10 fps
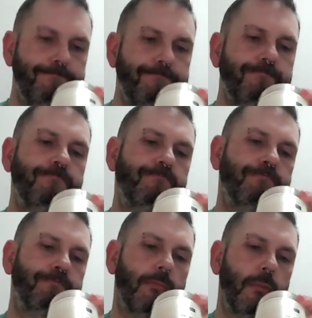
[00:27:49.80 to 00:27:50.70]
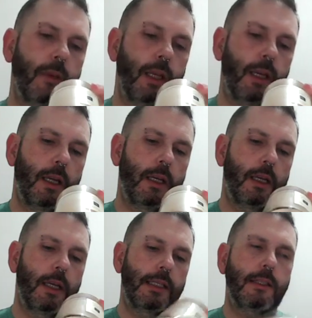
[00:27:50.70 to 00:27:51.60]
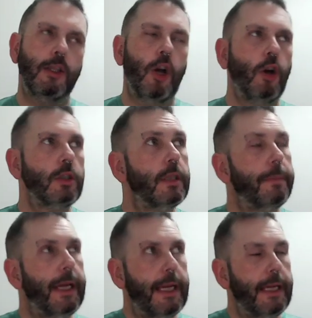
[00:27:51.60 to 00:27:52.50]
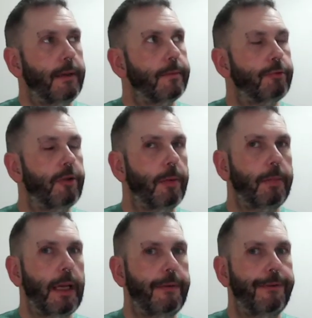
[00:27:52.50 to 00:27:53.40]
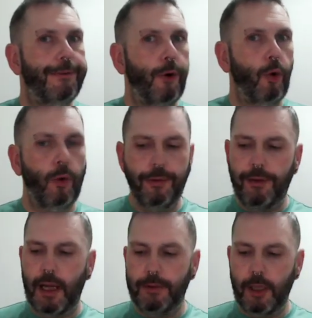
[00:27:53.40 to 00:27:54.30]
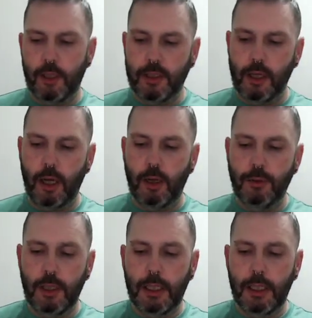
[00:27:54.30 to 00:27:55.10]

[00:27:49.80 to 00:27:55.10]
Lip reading: it's got to be probably 4 or 5 years ago.